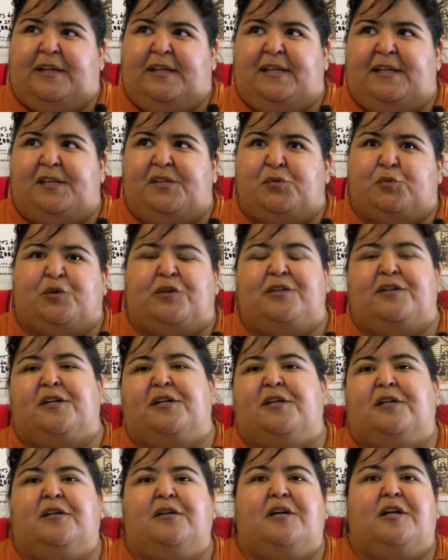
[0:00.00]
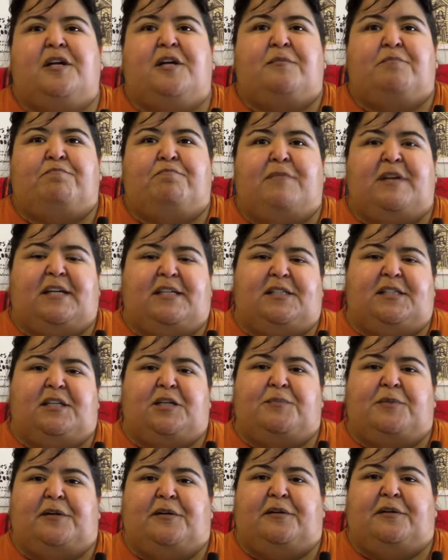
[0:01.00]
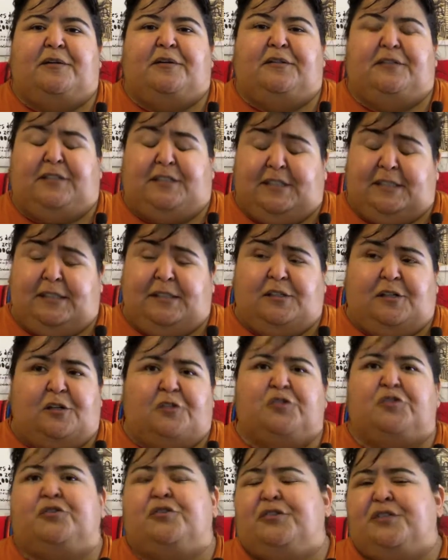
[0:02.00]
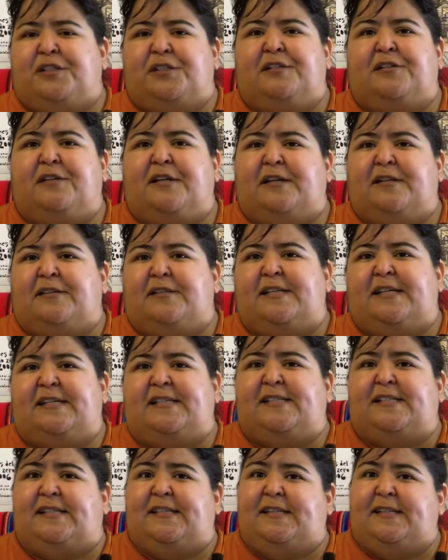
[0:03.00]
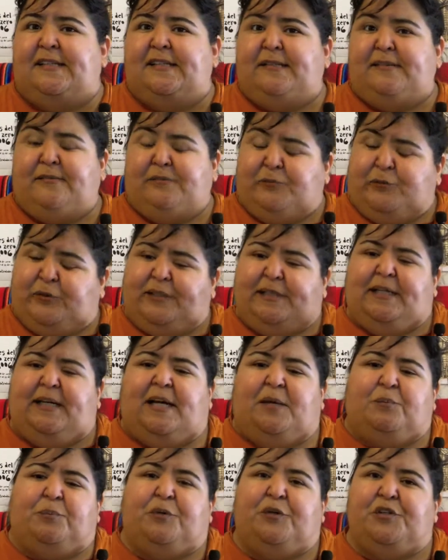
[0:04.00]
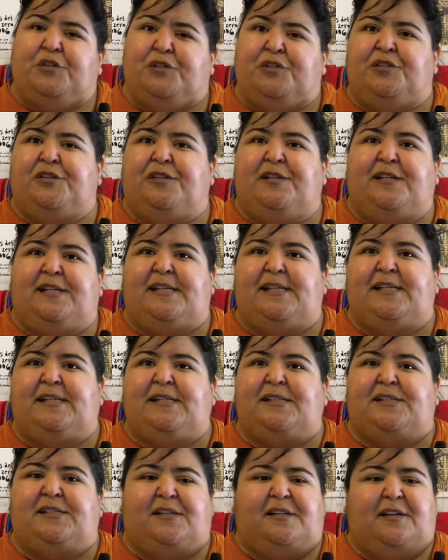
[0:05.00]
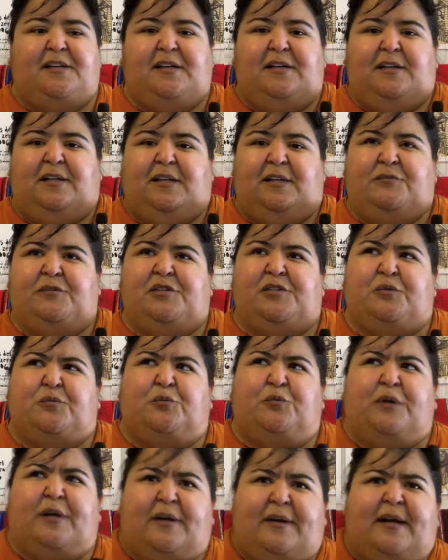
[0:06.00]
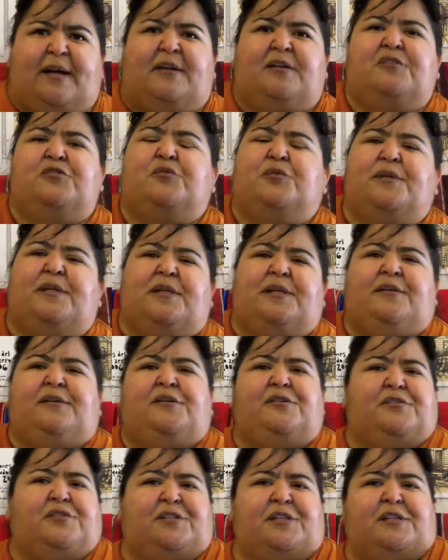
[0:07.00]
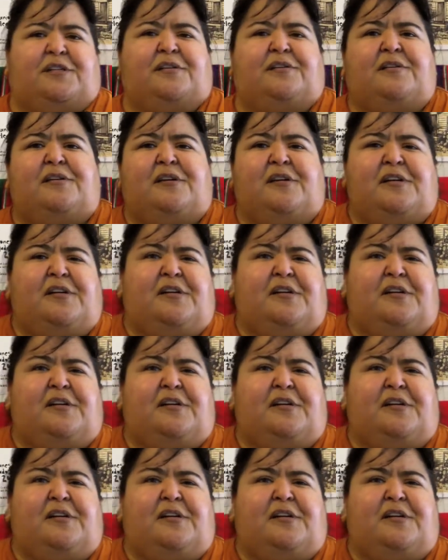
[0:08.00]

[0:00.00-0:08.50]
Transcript: it is where the Mexican American Cultural Center now stands. And when they got pushed to the east, it was a warehouse where they used to,